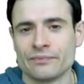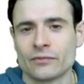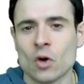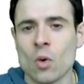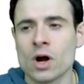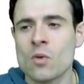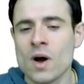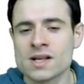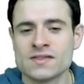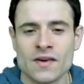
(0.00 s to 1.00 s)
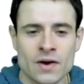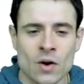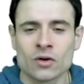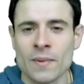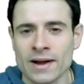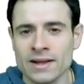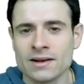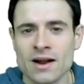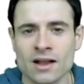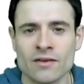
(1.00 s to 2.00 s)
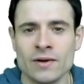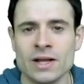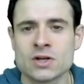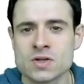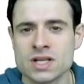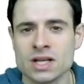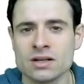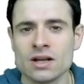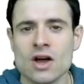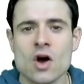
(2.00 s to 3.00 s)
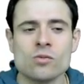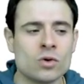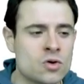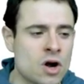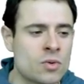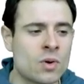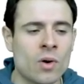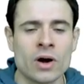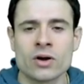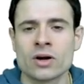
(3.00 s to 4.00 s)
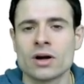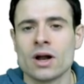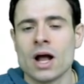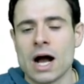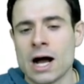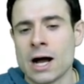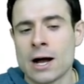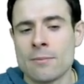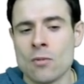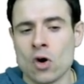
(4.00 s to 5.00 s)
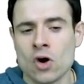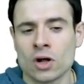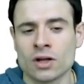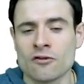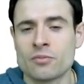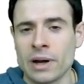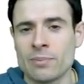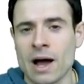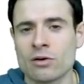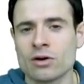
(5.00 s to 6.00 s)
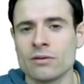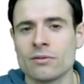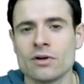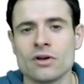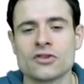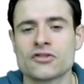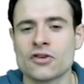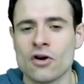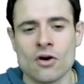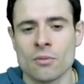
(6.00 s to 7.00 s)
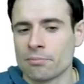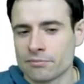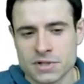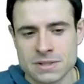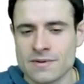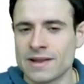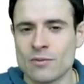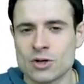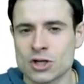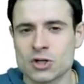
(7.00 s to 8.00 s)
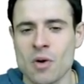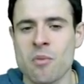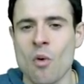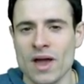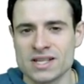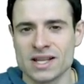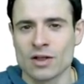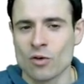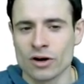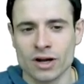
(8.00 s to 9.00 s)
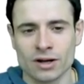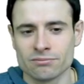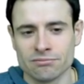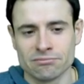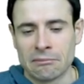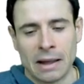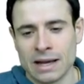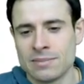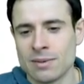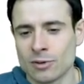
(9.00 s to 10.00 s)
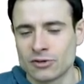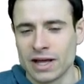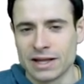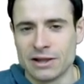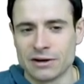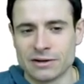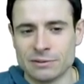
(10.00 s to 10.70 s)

The work was very automatic, not very interesting, would not require um, a lot of brain power, so some of them would just swap waste that work and be able to get it done.